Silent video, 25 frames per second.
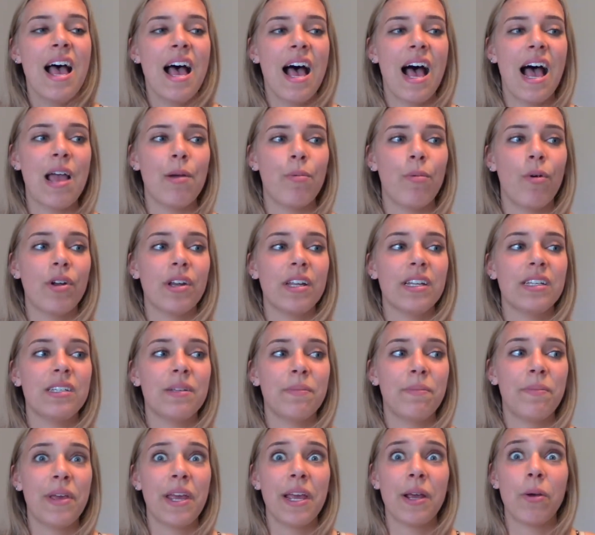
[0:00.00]
I wanted
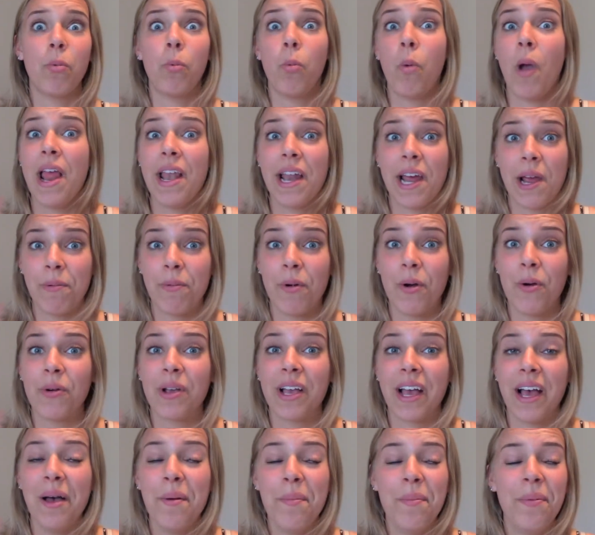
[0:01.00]
to pick when I
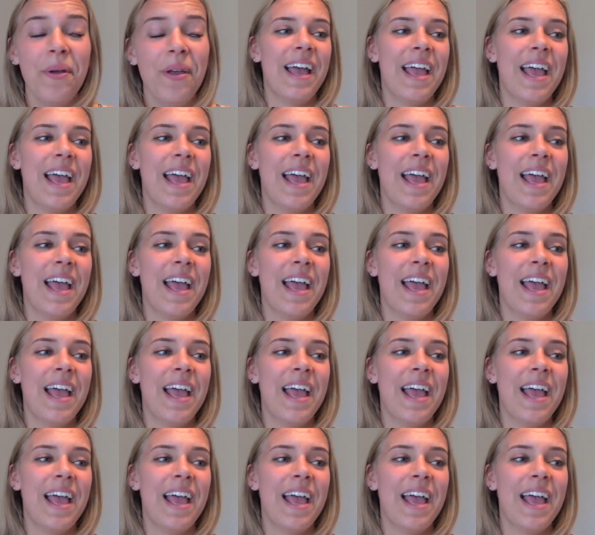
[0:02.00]
woke up,